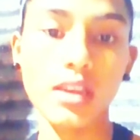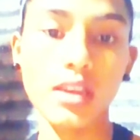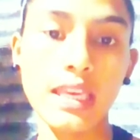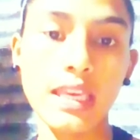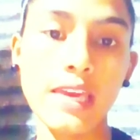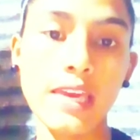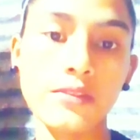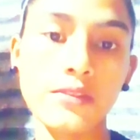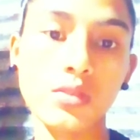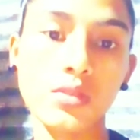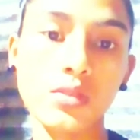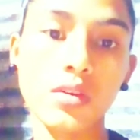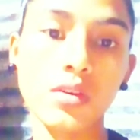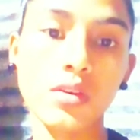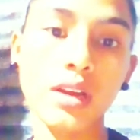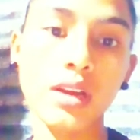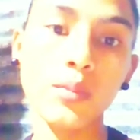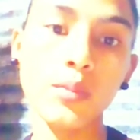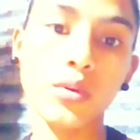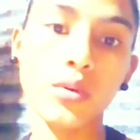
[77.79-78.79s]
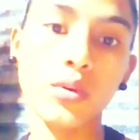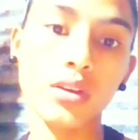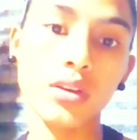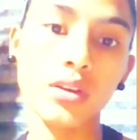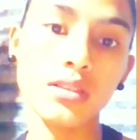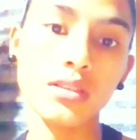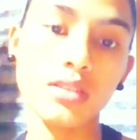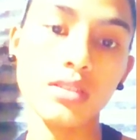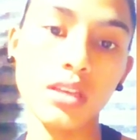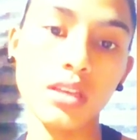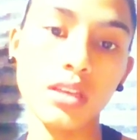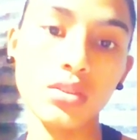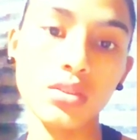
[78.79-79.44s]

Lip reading: gives great importance to